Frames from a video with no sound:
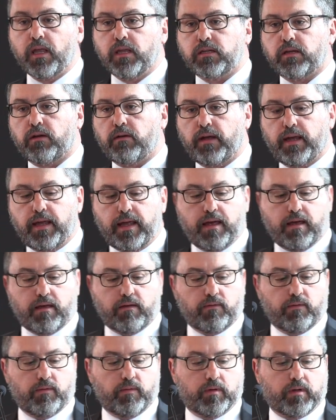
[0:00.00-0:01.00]
So
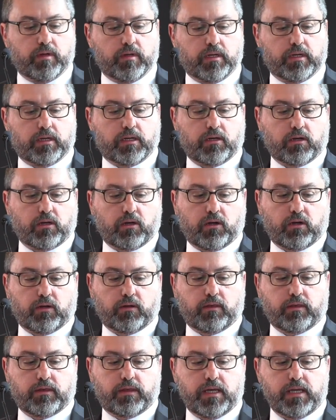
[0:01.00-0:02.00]
our
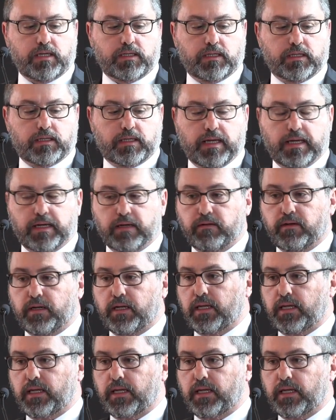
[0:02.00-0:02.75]
thesis here